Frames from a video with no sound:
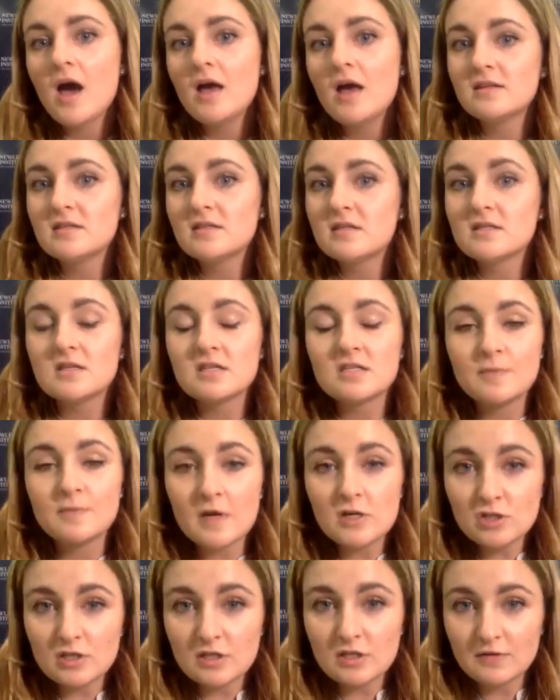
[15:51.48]
And this is
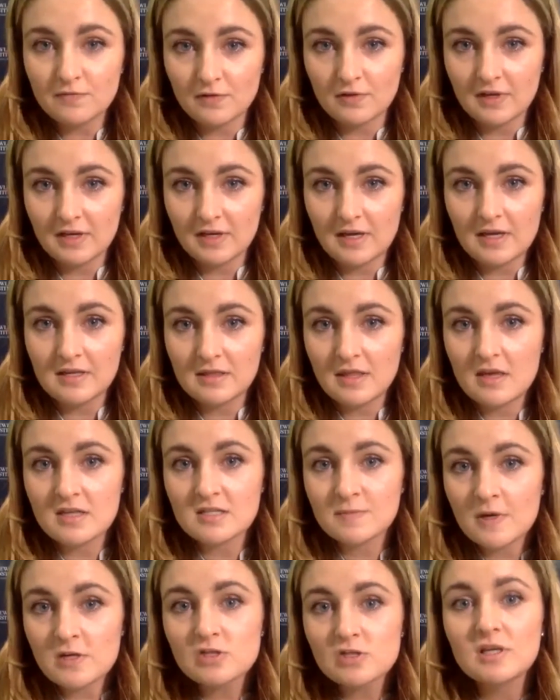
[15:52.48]
especially
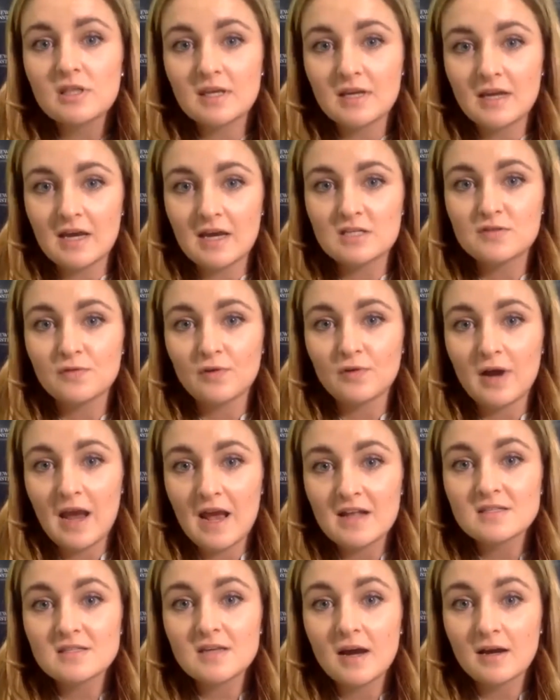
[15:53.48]
the case for
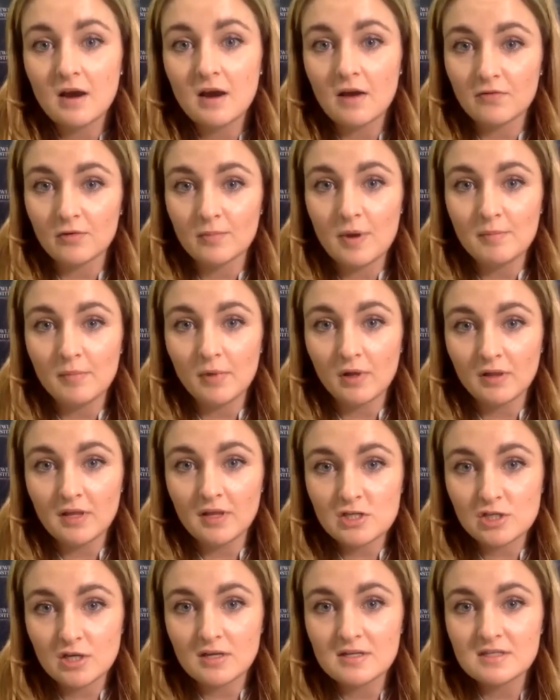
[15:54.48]
anti-government
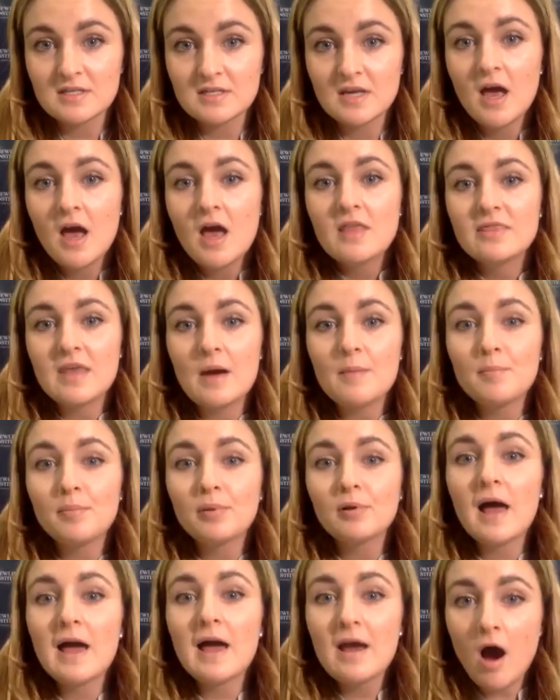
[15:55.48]
militias that
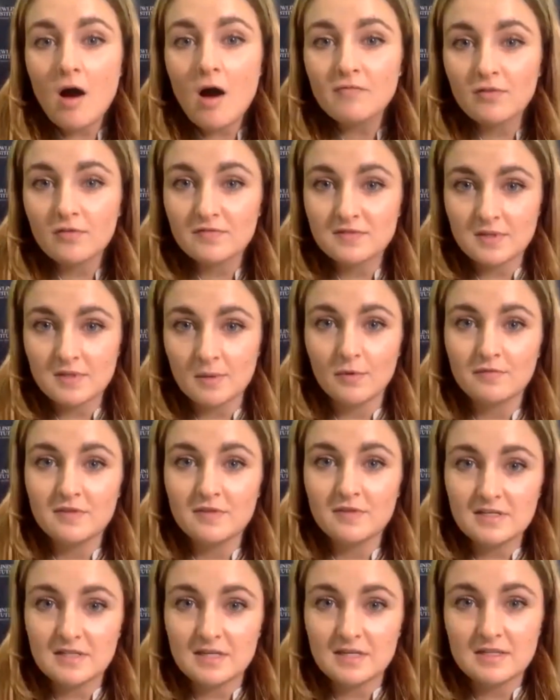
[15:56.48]
play off of some of
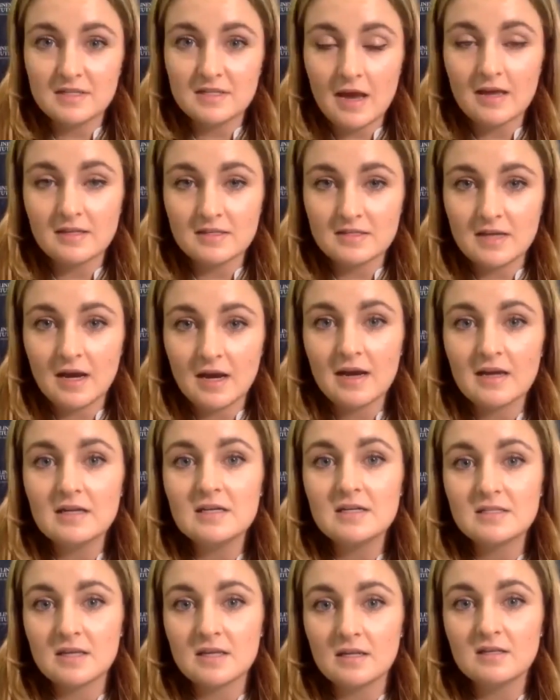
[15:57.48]
these
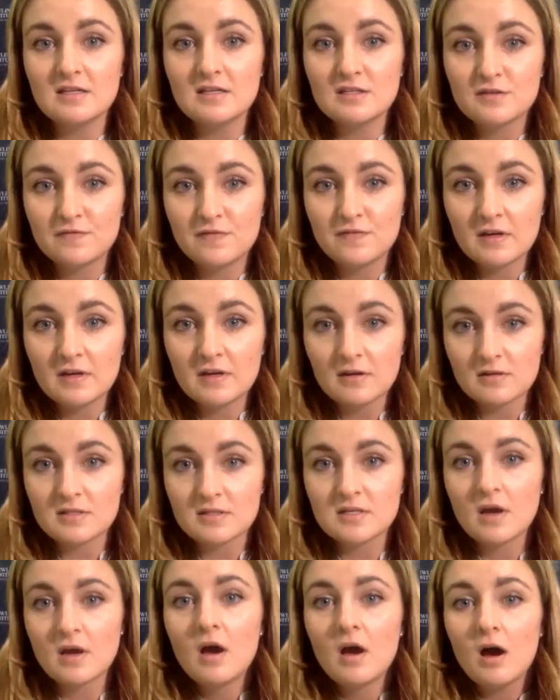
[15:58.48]
anxieties and these
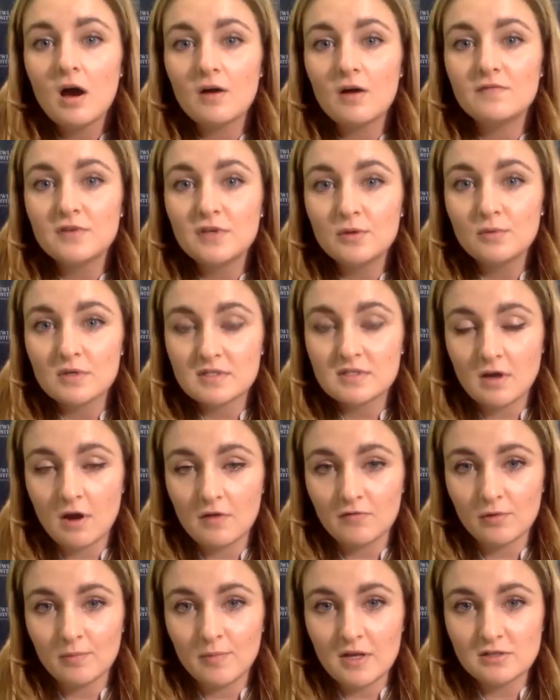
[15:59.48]
fears of US
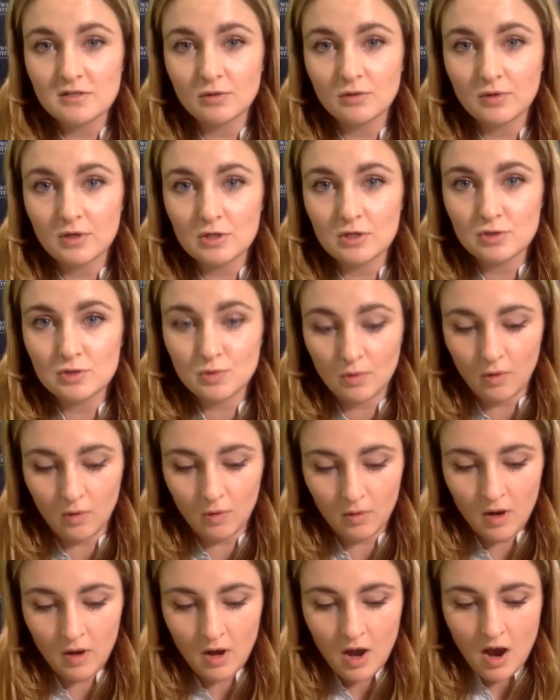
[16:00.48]
governmental
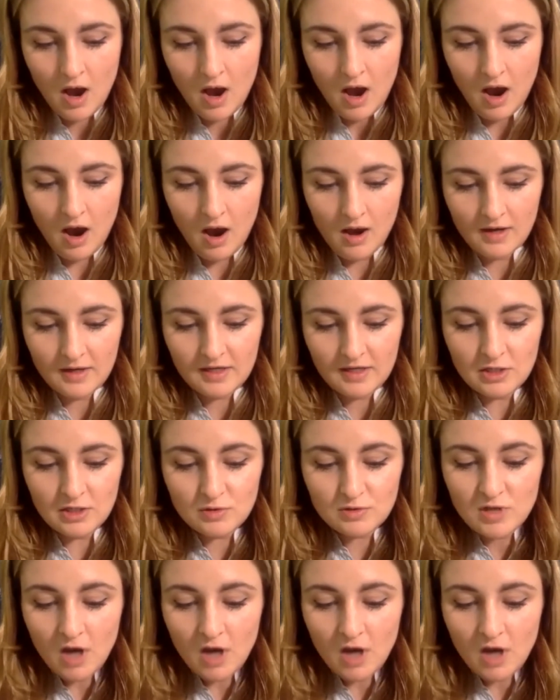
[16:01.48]
control. Can you